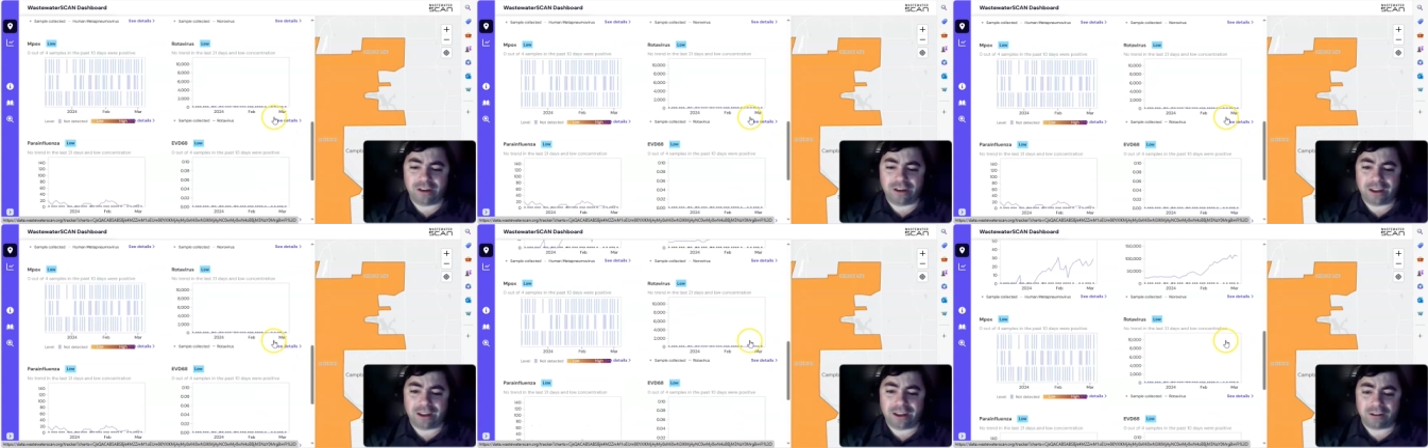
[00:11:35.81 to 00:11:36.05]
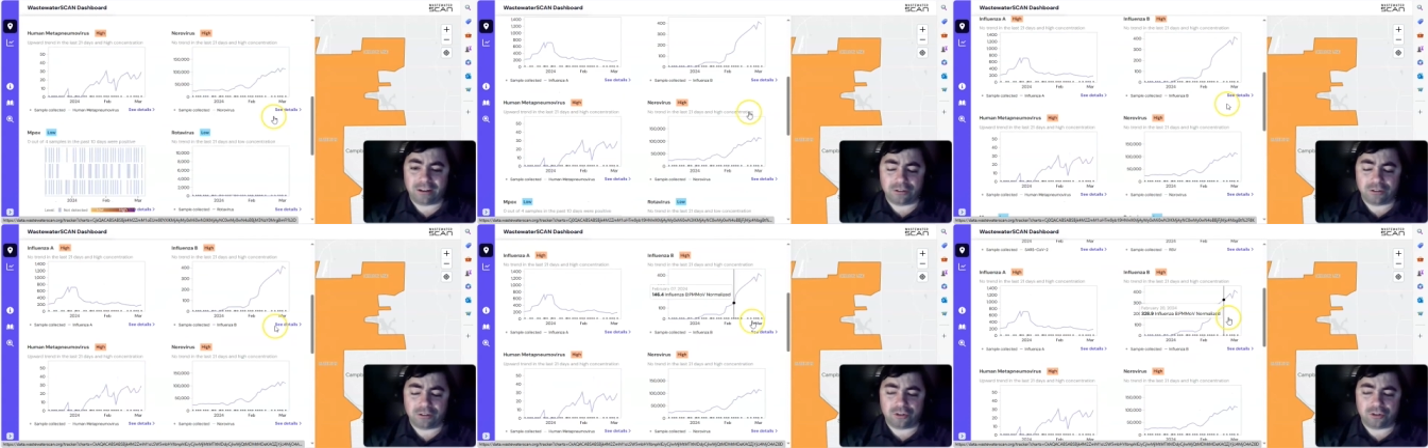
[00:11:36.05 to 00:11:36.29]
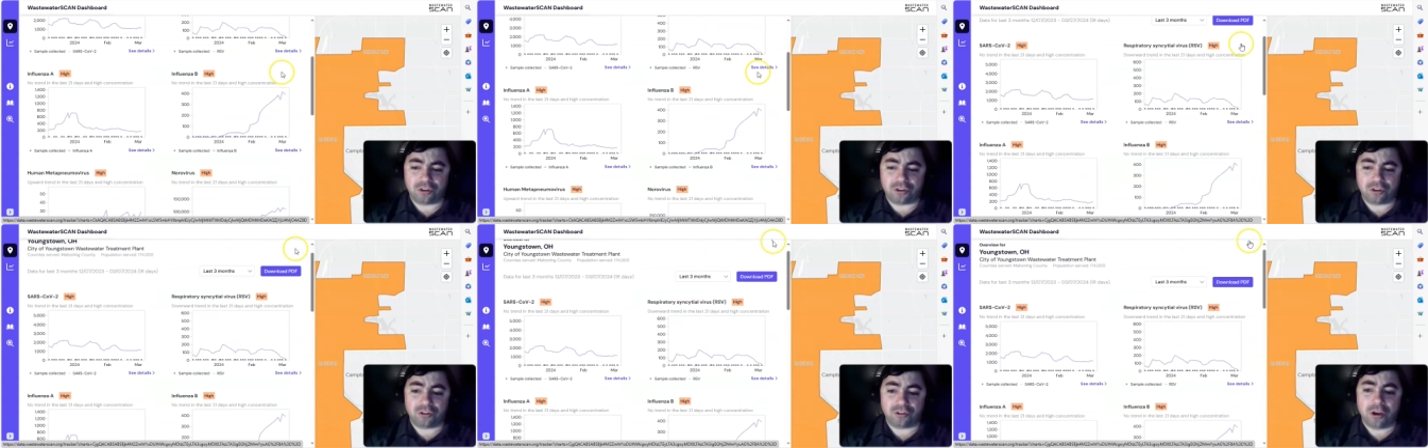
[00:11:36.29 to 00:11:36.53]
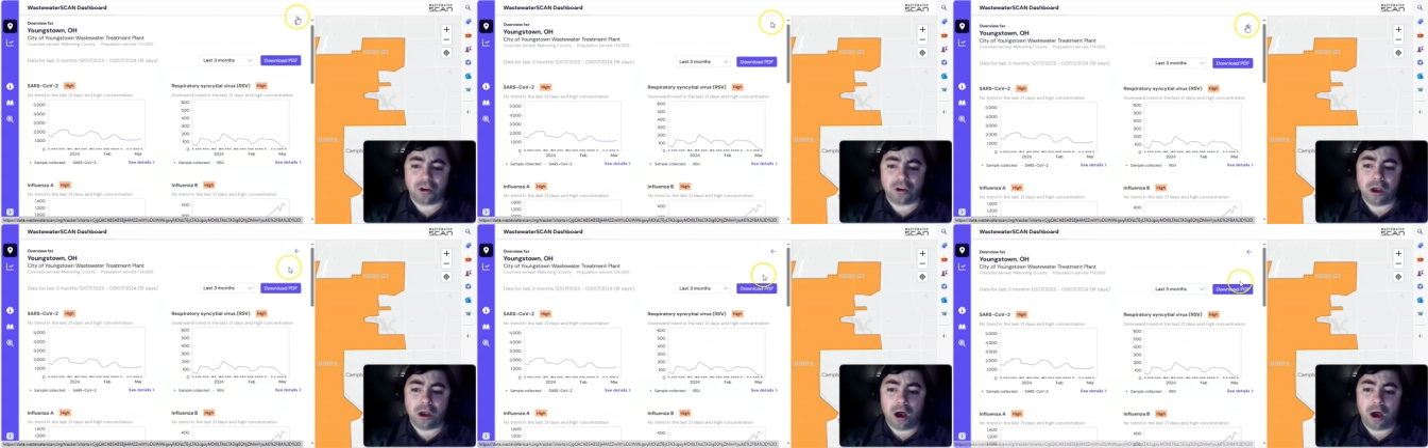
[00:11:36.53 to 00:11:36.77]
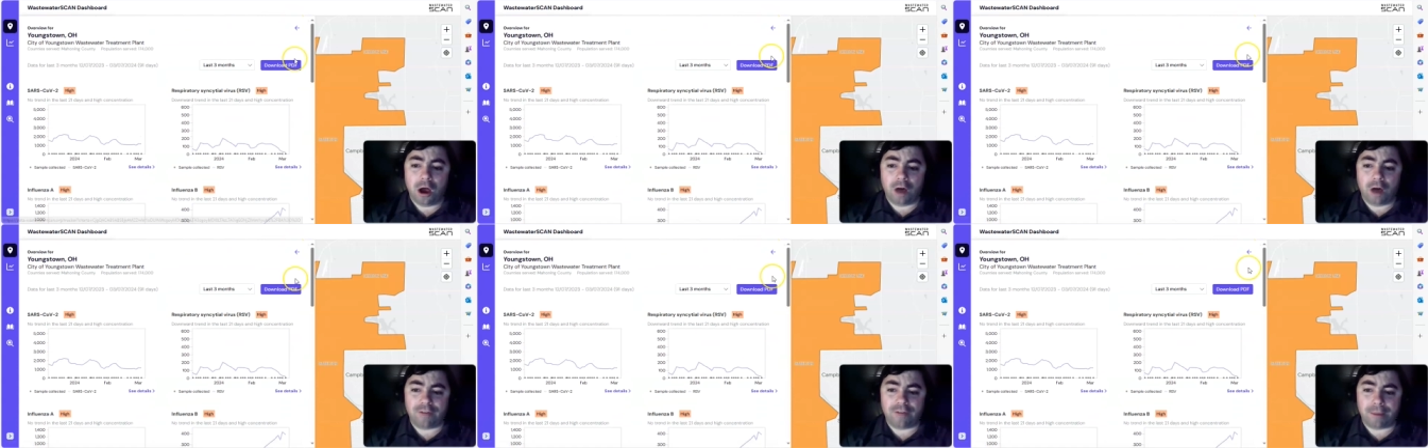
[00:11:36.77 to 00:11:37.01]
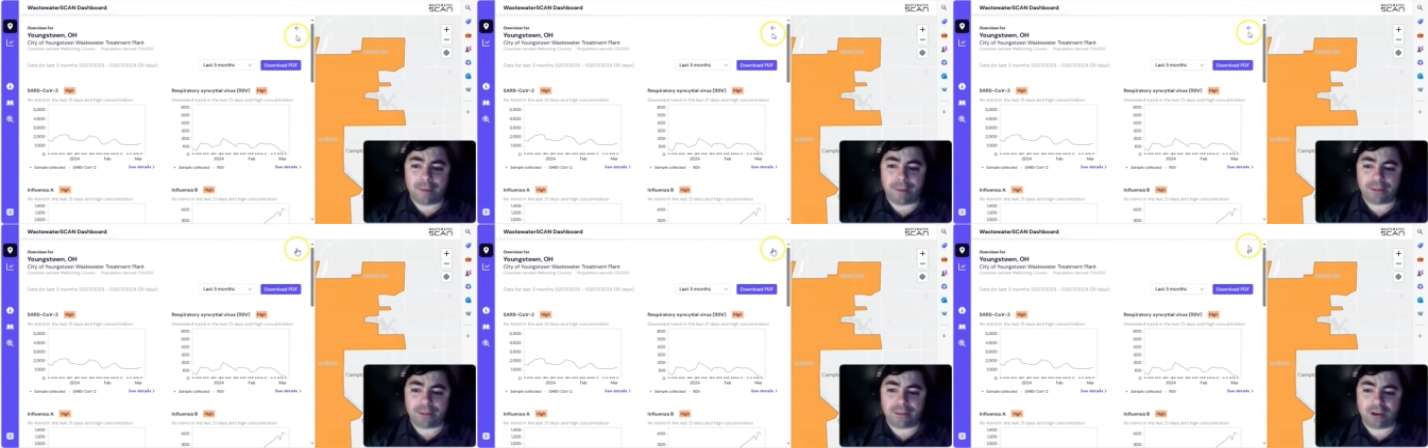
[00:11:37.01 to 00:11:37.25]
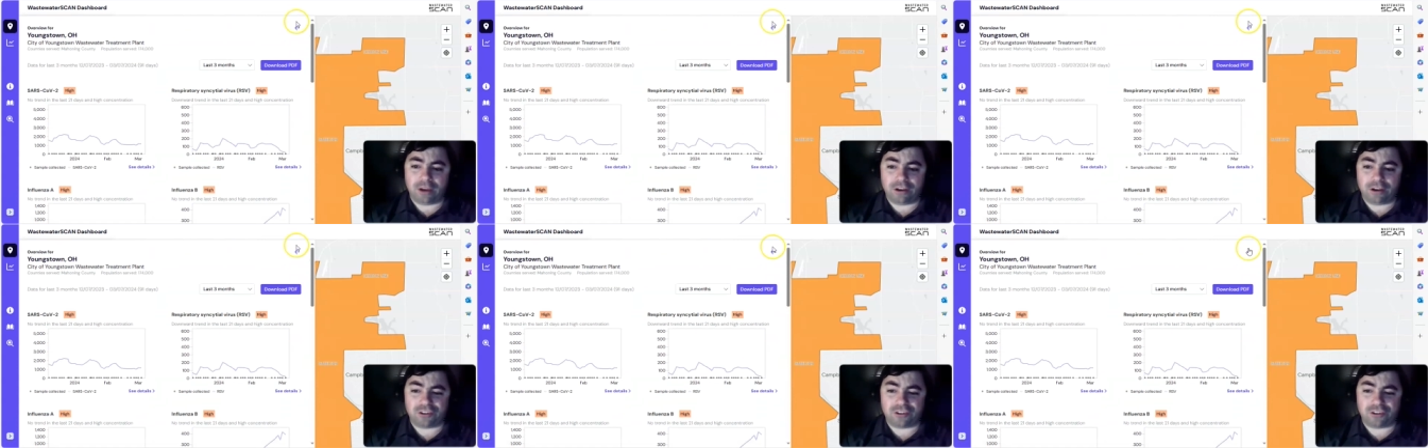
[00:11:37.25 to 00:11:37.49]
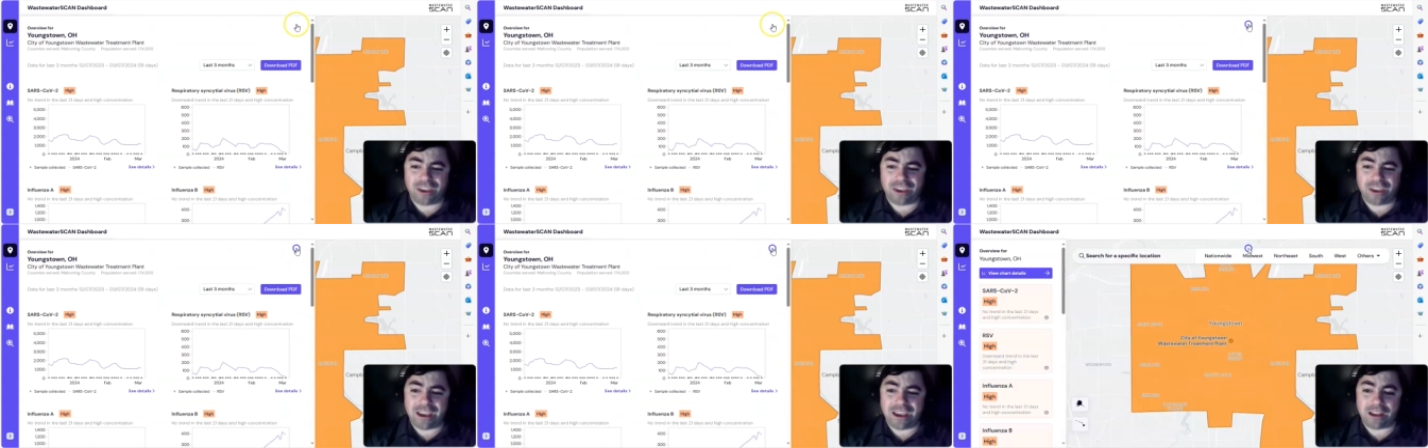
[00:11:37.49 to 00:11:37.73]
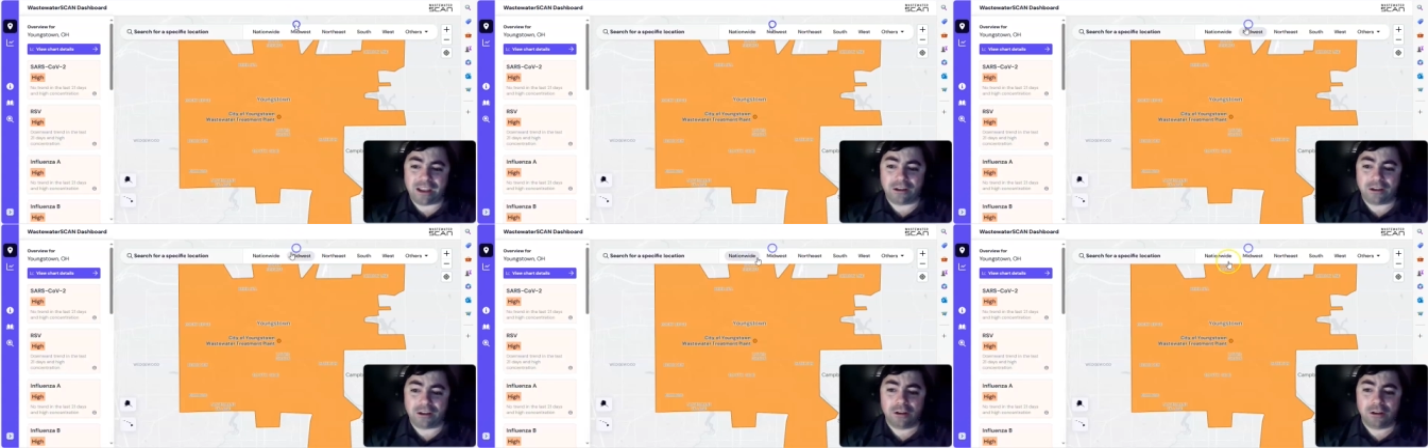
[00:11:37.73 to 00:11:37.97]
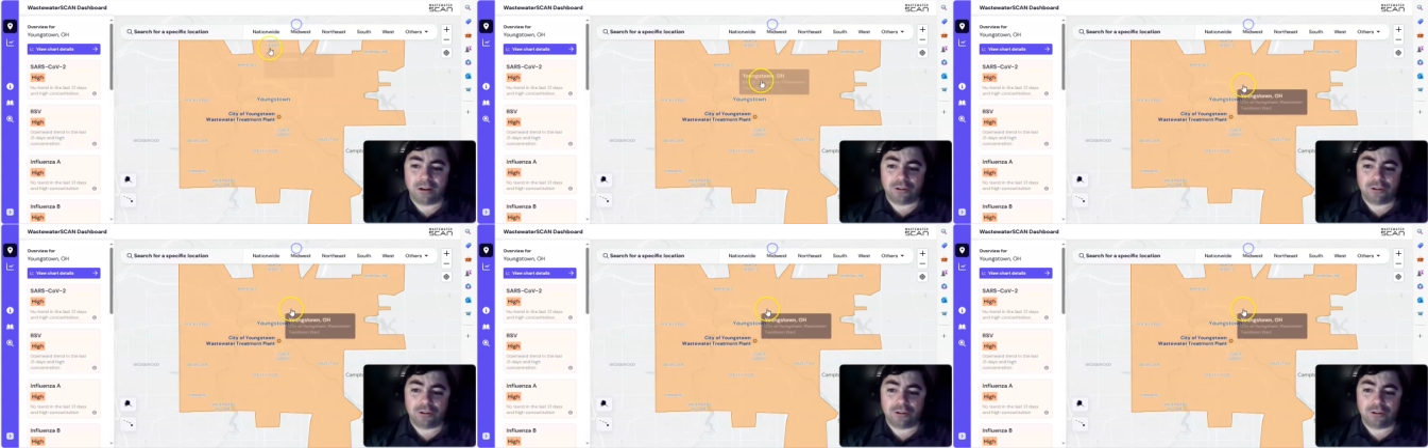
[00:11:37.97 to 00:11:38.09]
detections of hepatitis A.